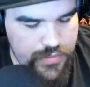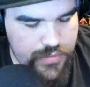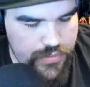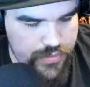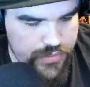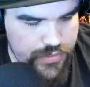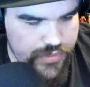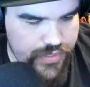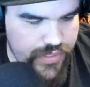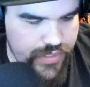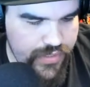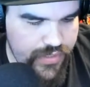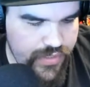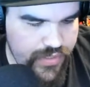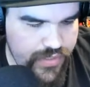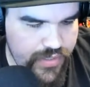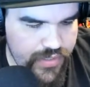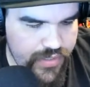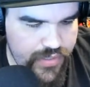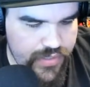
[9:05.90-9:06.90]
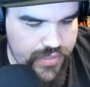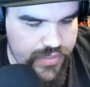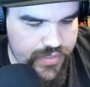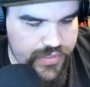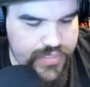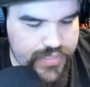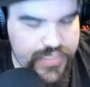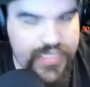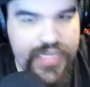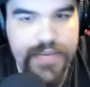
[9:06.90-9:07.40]
Looks like a
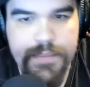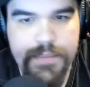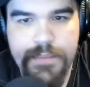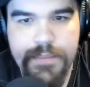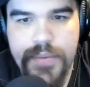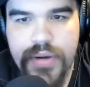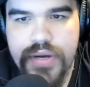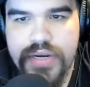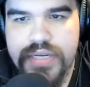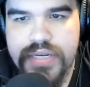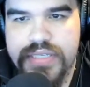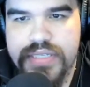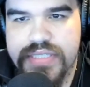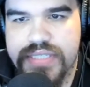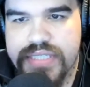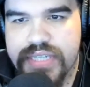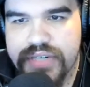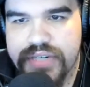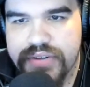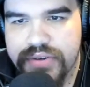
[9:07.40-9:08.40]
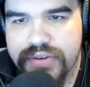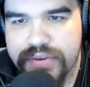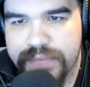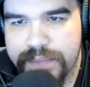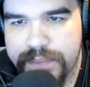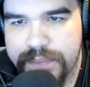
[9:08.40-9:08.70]
CM Punk sticker.